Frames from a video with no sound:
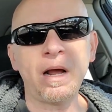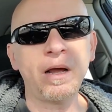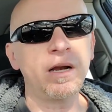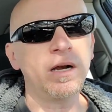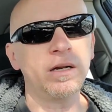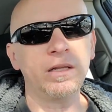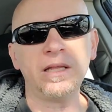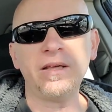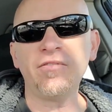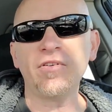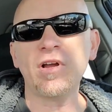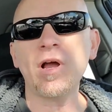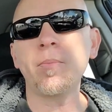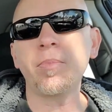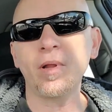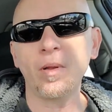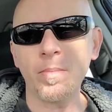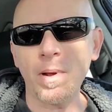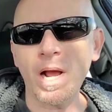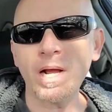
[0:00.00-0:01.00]
going to leave a
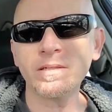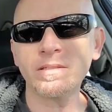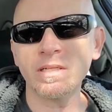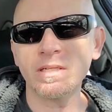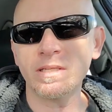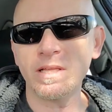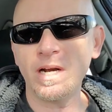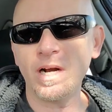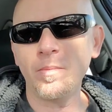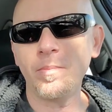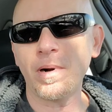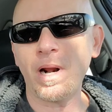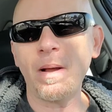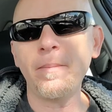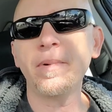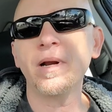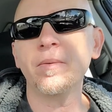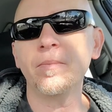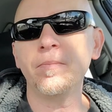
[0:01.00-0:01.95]
couple of boxes there, but I'm